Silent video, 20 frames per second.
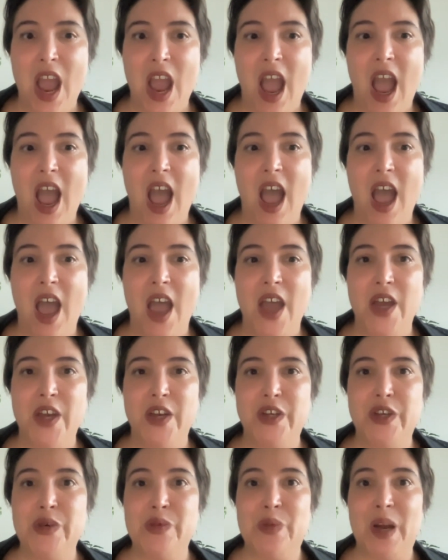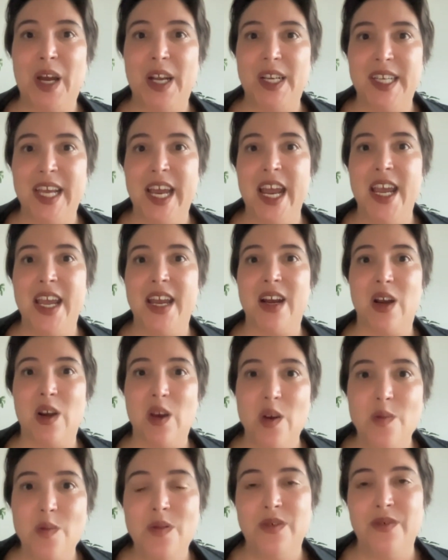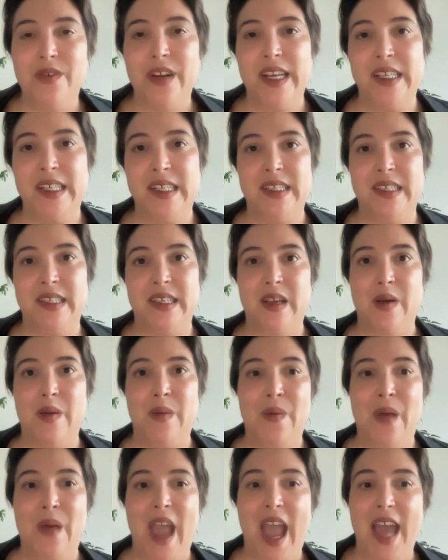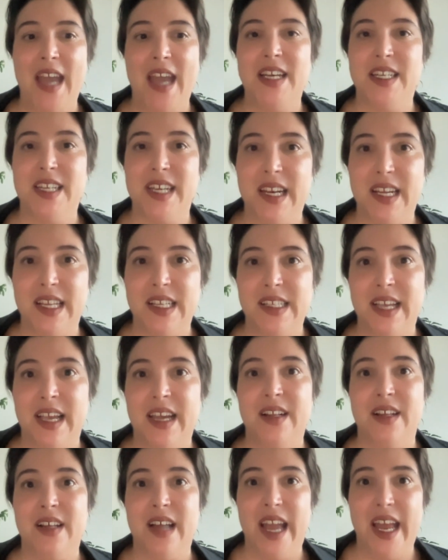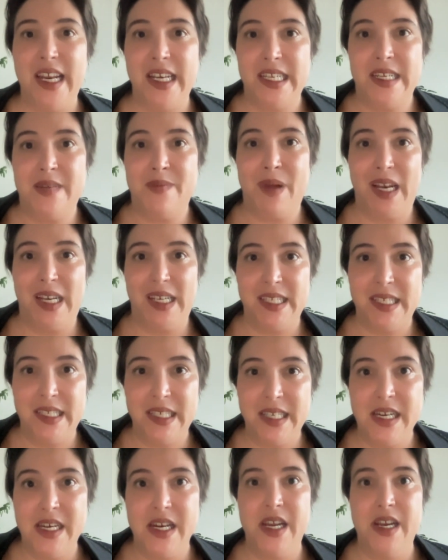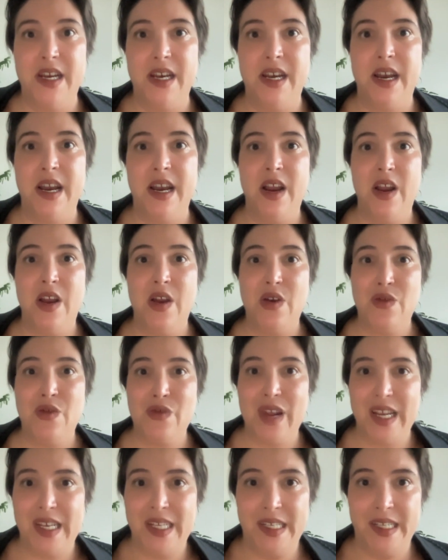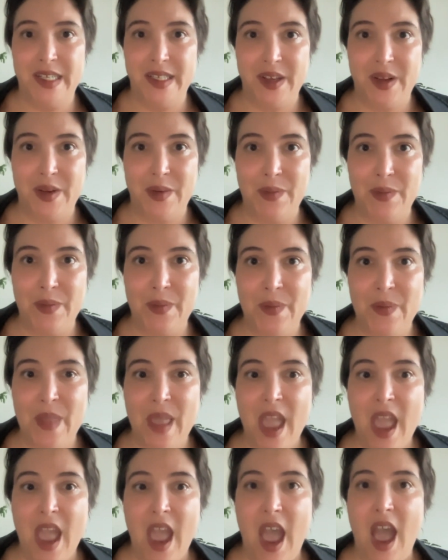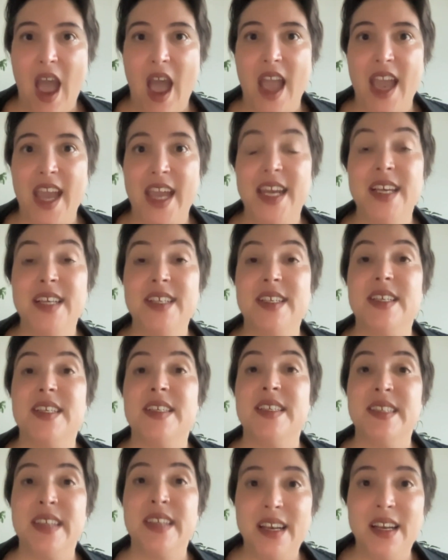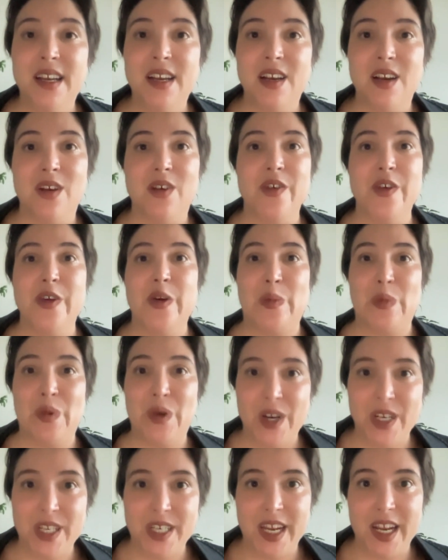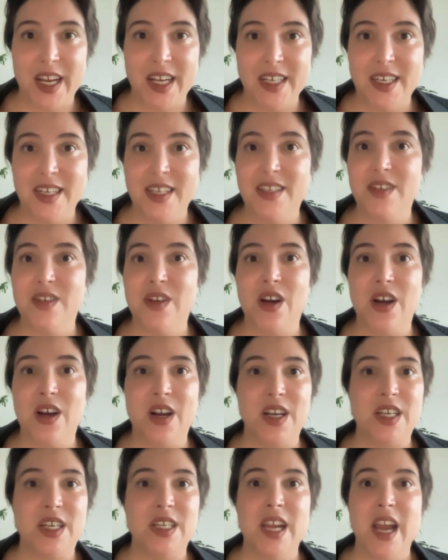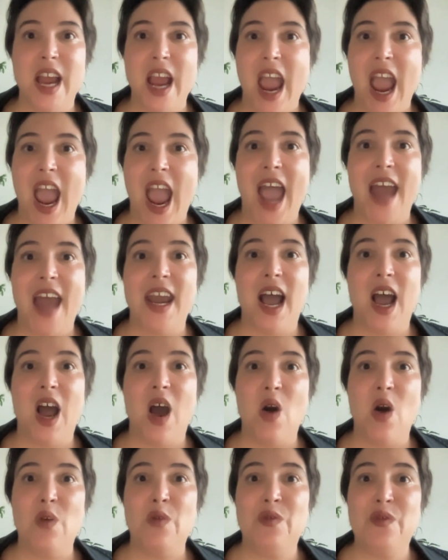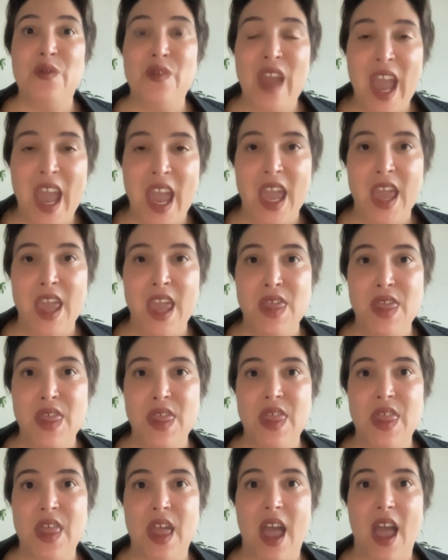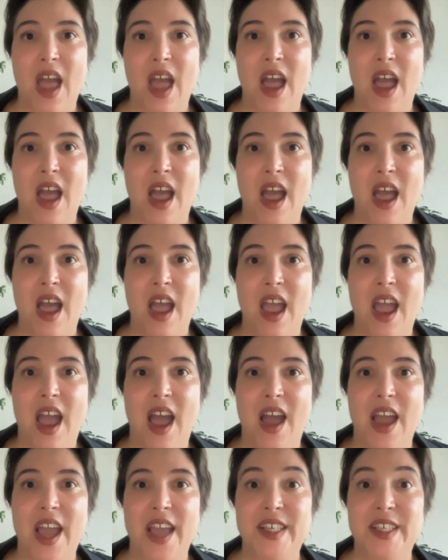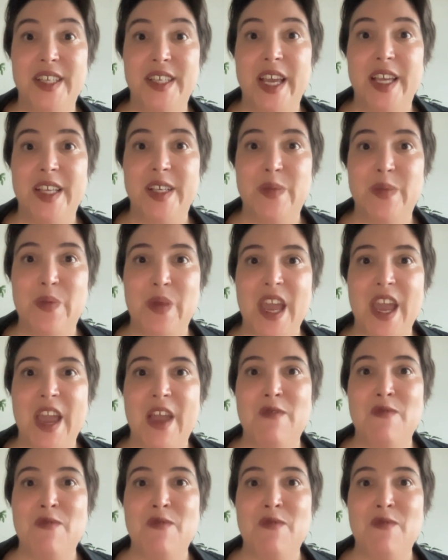to partake in global racism and genocidal anti-Palestinian racism. It is a settler colonial project. It is not, and our faith is being